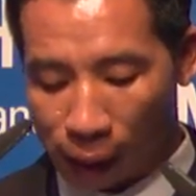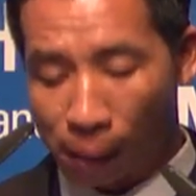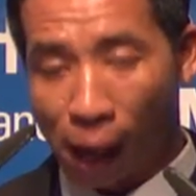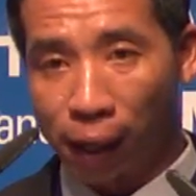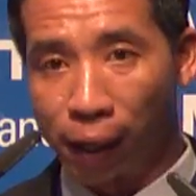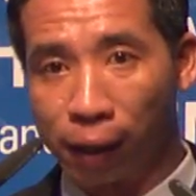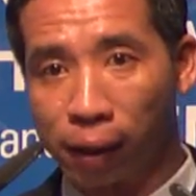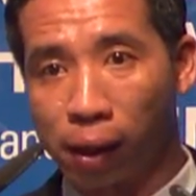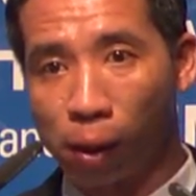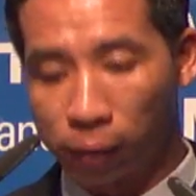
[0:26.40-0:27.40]
I was
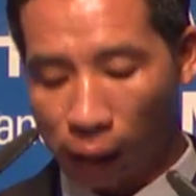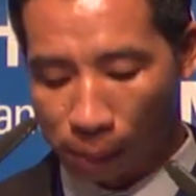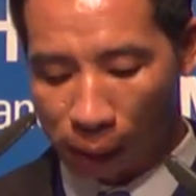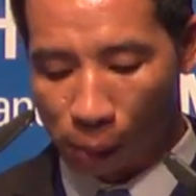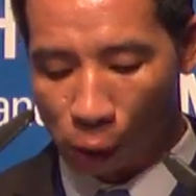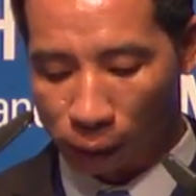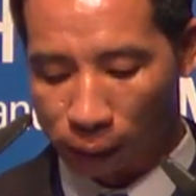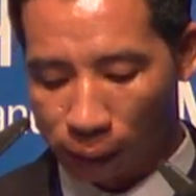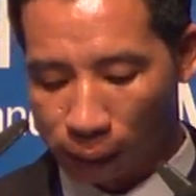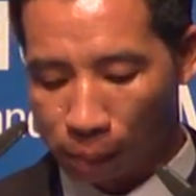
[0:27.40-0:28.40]
arrested on July
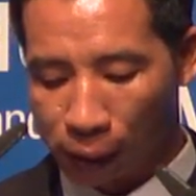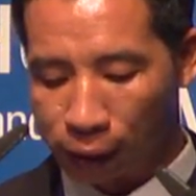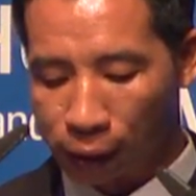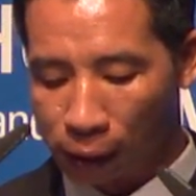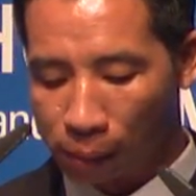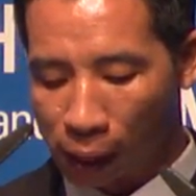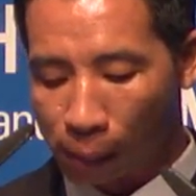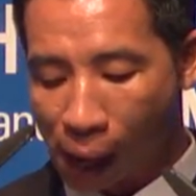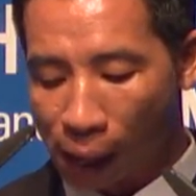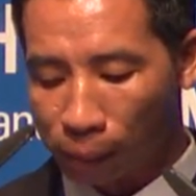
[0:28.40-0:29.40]
30,
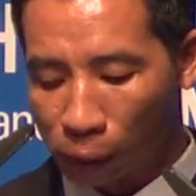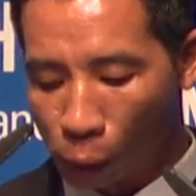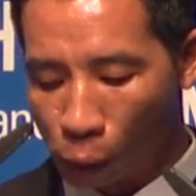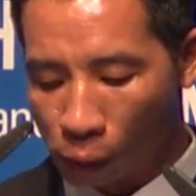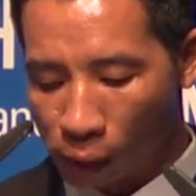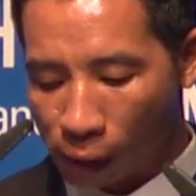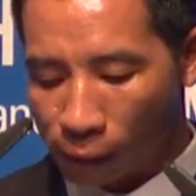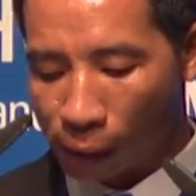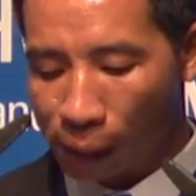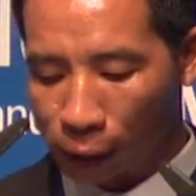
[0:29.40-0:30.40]
2011,
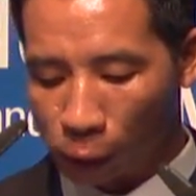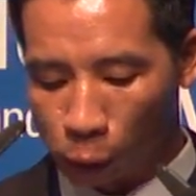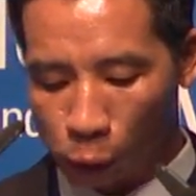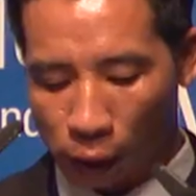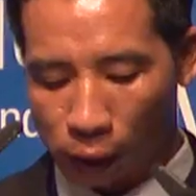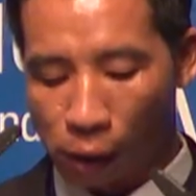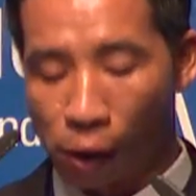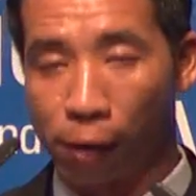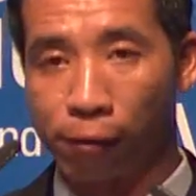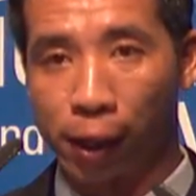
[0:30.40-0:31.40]
sentenced to 13 years
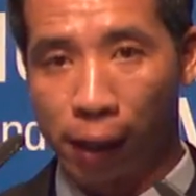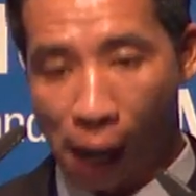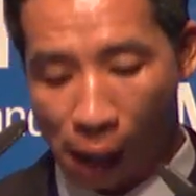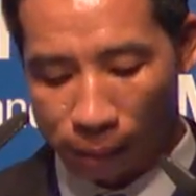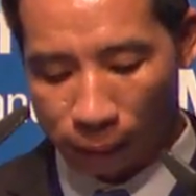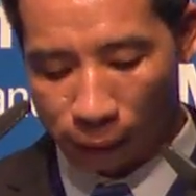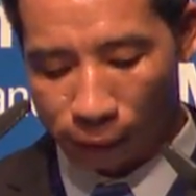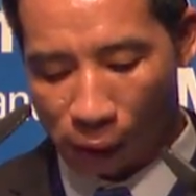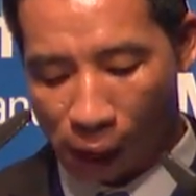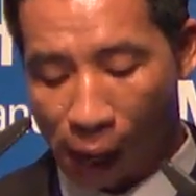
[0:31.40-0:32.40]
in prison,
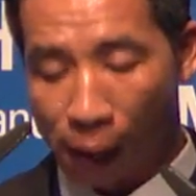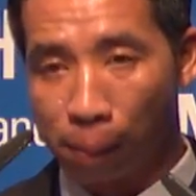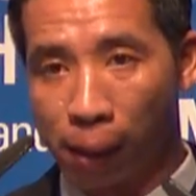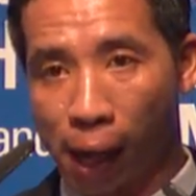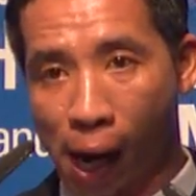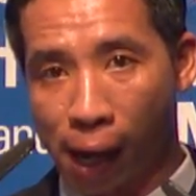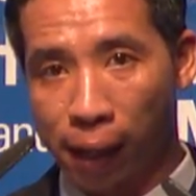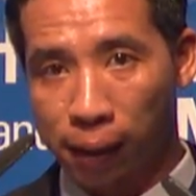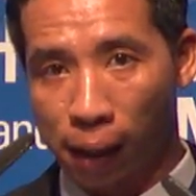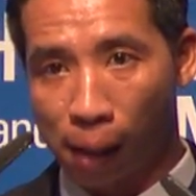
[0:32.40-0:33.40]
and exiled from
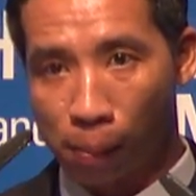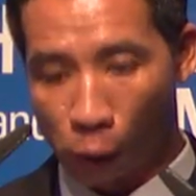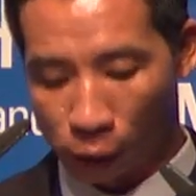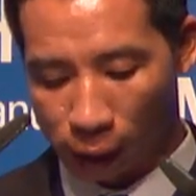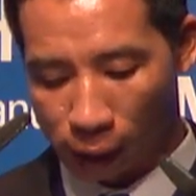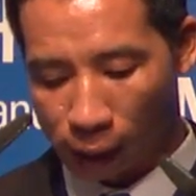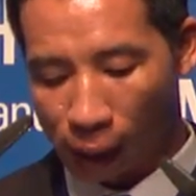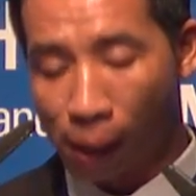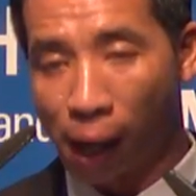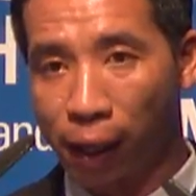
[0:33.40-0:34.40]
Vietnam on
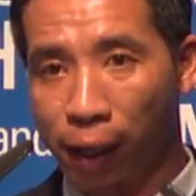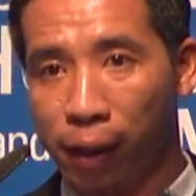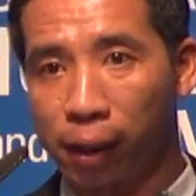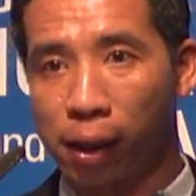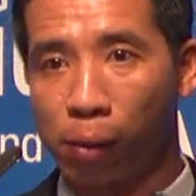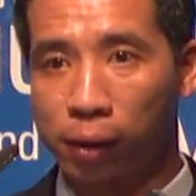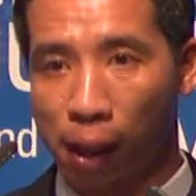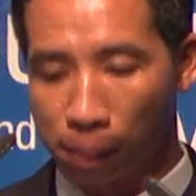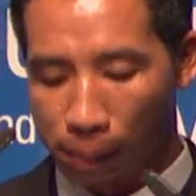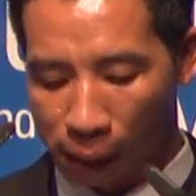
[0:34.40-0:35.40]
January 12,
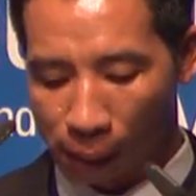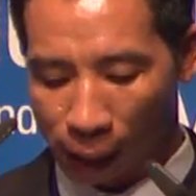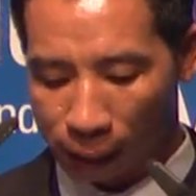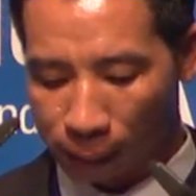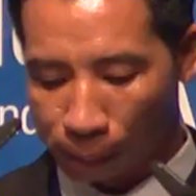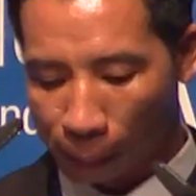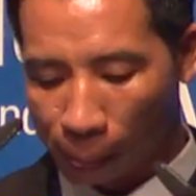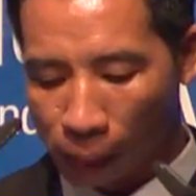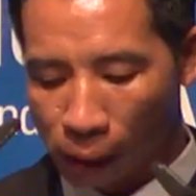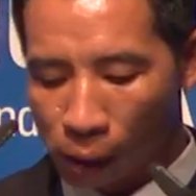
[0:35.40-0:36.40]

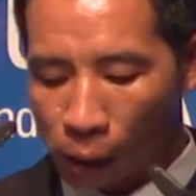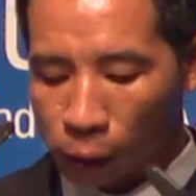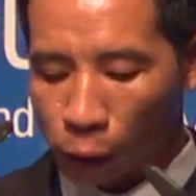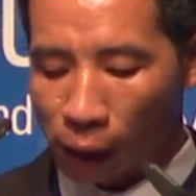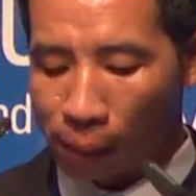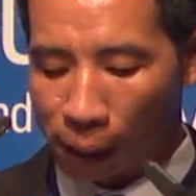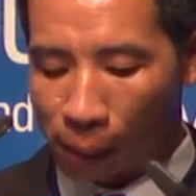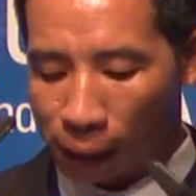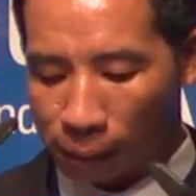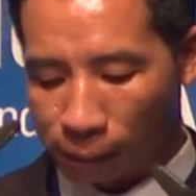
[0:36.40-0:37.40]

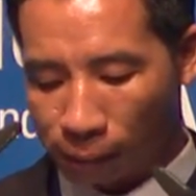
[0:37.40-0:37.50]
2017.